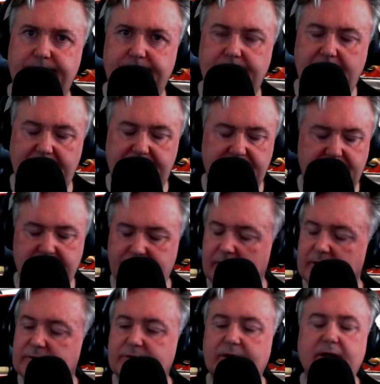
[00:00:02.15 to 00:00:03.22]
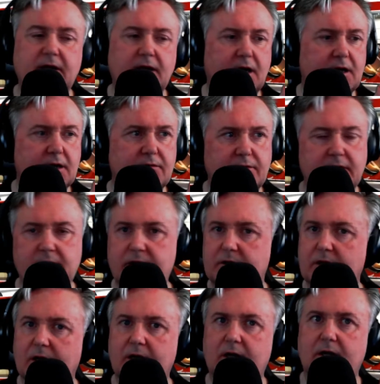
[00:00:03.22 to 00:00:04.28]
Yes, it's fair to say I read
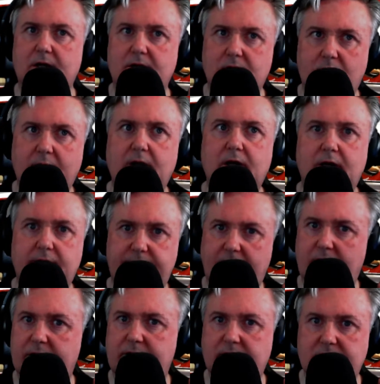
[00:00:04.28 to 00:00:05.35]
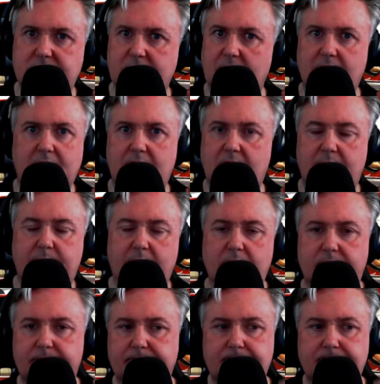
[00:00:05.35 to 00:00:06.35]
quite a lot of articles about